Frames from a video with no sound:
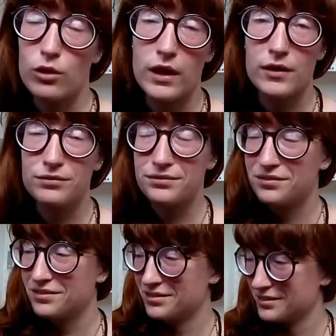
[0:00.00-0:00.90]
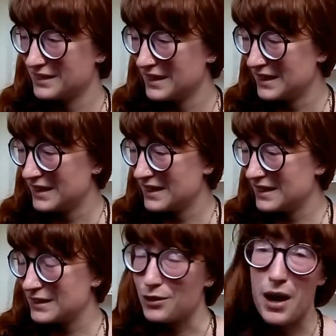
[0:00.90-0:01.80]
Okay.
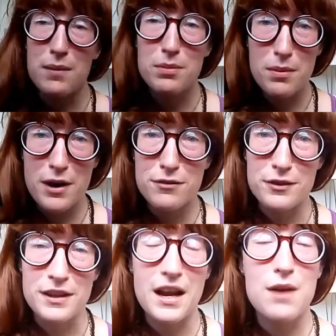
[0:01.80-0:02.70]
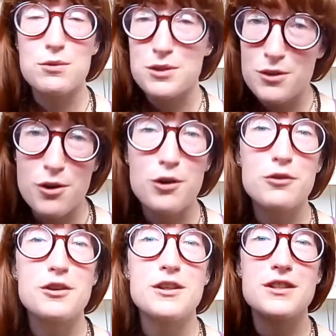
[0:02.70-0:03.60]
So I had prepared for that. I was
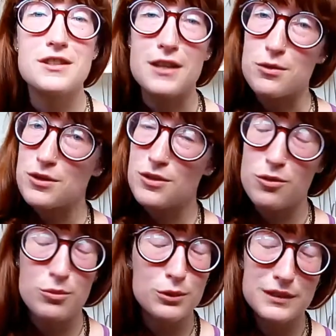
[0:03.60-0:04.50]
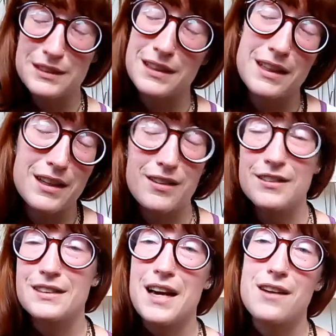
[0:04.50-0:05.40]
nervous. I was almost like
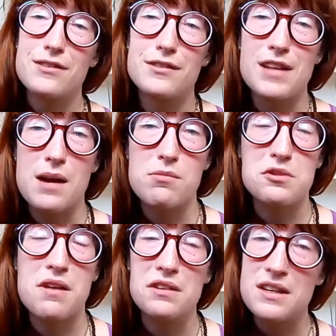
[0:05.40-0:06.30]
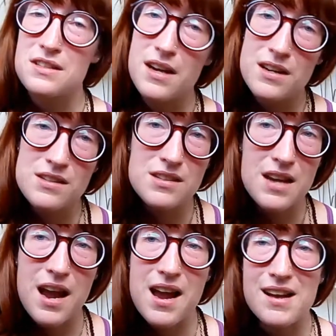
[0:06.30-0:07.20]
half the time I was having anxiety
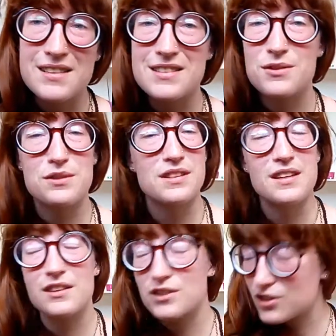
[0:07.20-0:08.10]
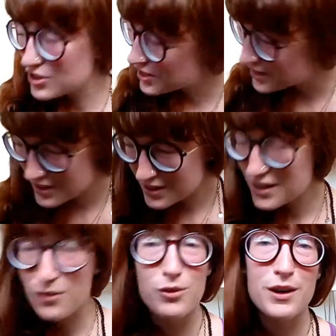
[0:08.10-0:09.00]
attacks. I was like, shit,
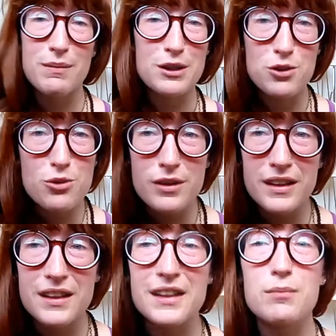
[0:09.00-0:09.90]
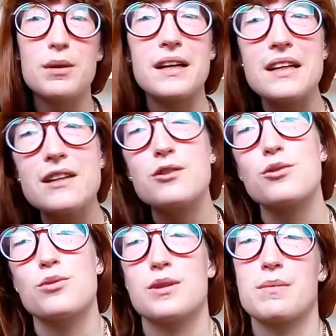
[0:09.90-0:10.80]
what am I doing? But I need to
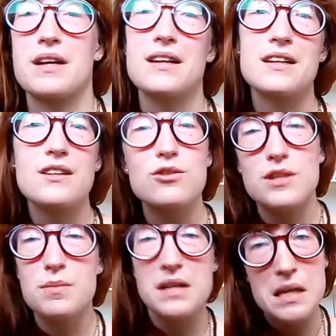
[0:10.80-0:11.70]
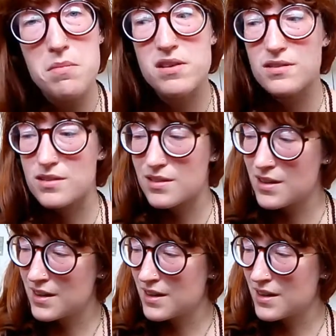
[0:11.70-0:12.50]
do it, man. I need to see my demons.